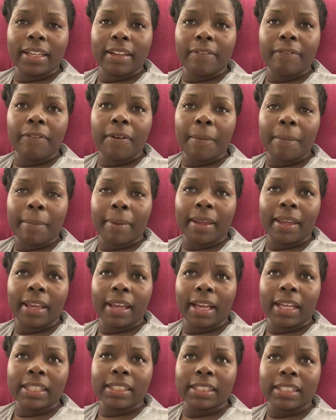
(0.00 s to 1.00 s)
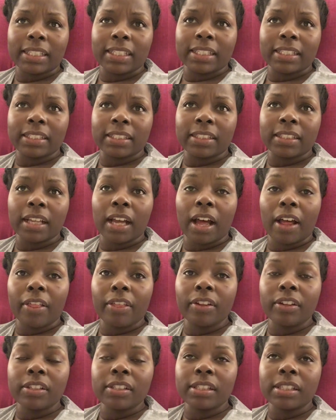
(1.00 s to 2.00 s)
for me as it is
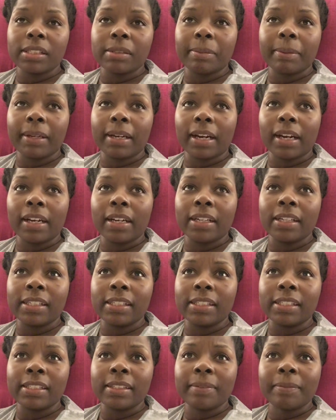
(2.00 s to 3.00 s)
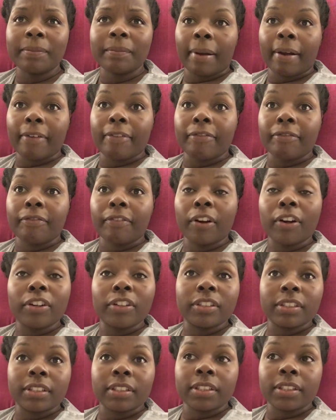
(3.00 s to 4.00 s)
others is because my
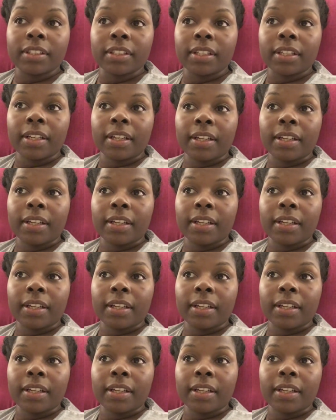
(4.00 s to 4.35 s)
first